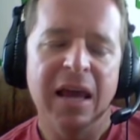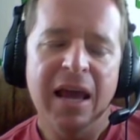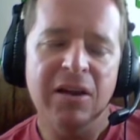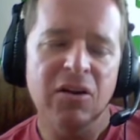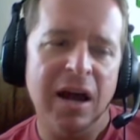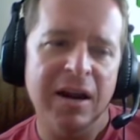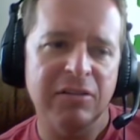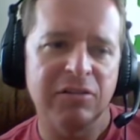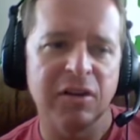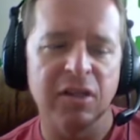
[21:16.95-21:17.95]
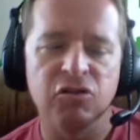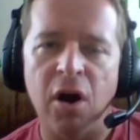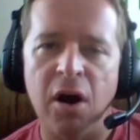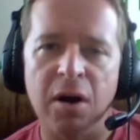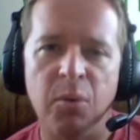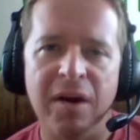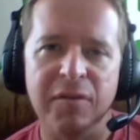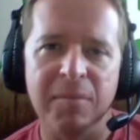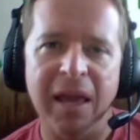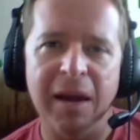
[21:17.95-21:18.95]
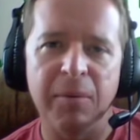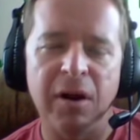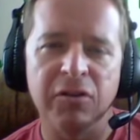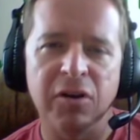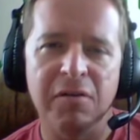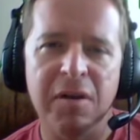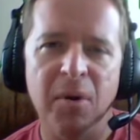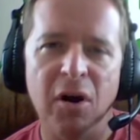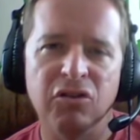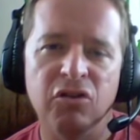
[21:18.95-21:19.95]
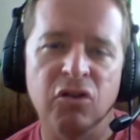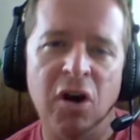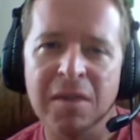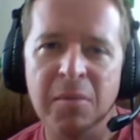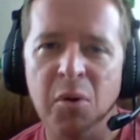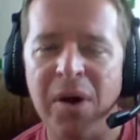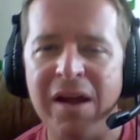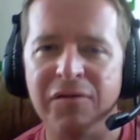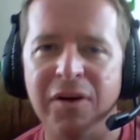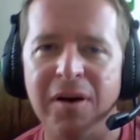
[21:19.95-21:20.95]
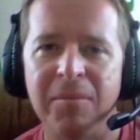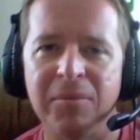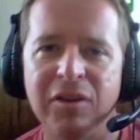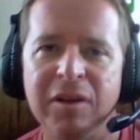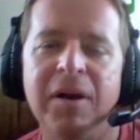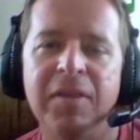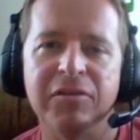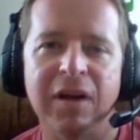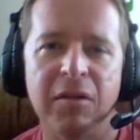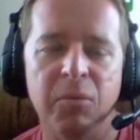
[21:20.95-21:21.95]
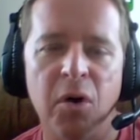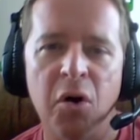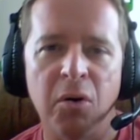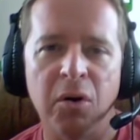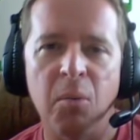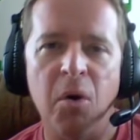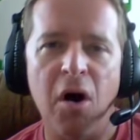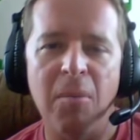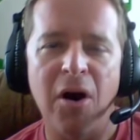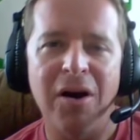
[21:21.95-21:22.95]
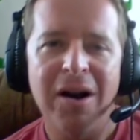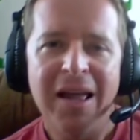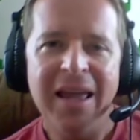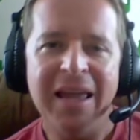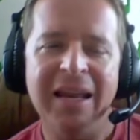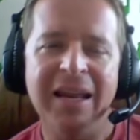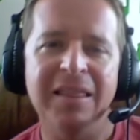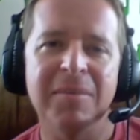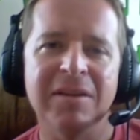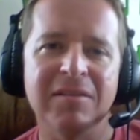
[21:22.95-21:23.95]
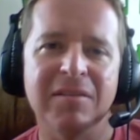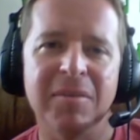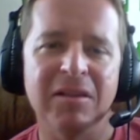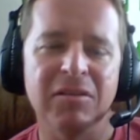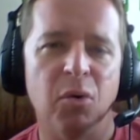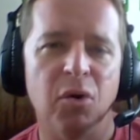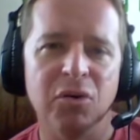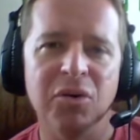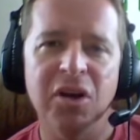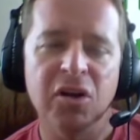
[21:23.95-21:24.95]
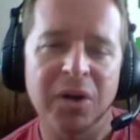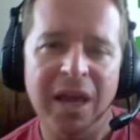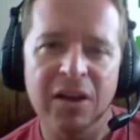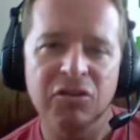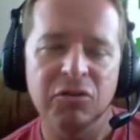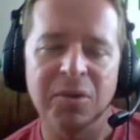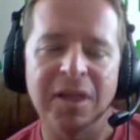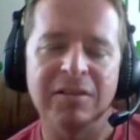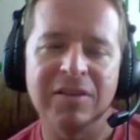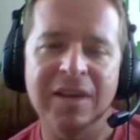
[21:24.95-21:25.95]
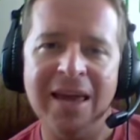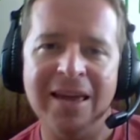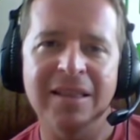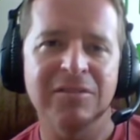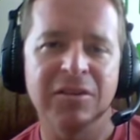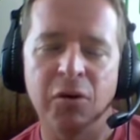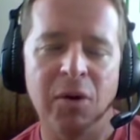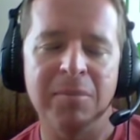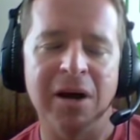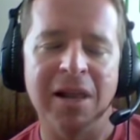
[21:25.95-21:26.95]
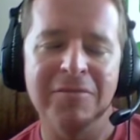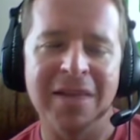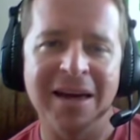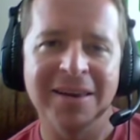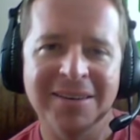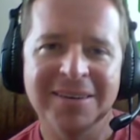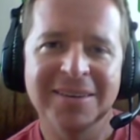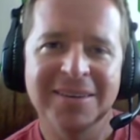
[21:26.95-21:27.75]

And you're not necessarily drawing them away from campgrounds or RV parks. You're drawing them away from sleeping on the side of the road or in a Walmart, and getting them into some of these more unique locations where they can stay. That's incredible. I love that.